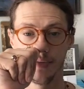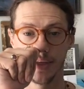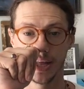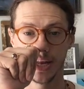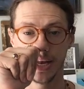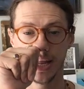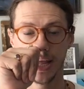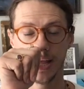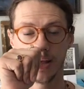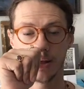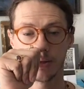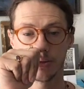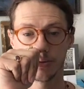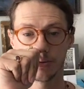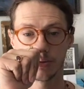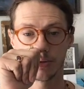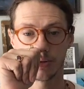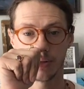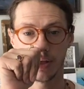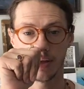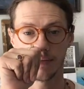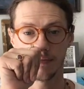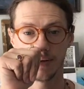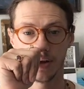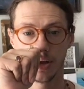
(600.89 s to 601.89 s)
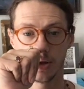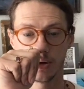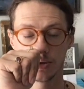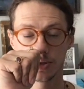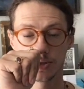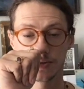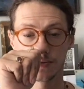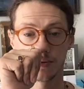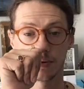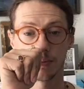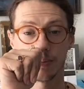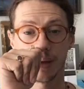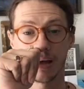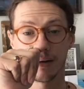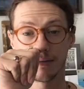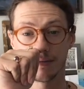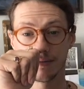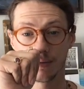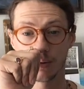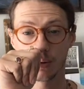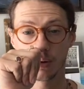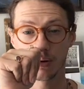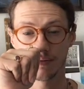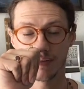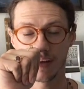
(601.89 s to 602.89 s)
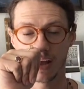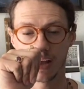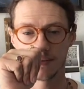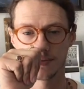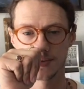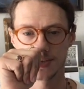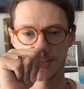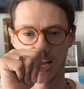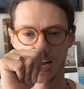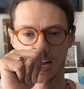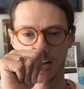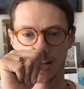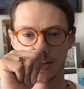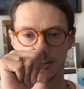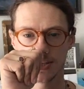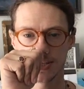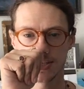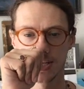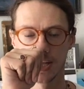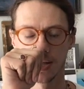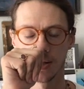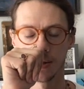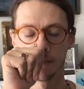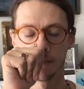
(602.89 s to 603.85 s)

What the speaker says: Inhale through the left nose for about 4 or 5 seconds.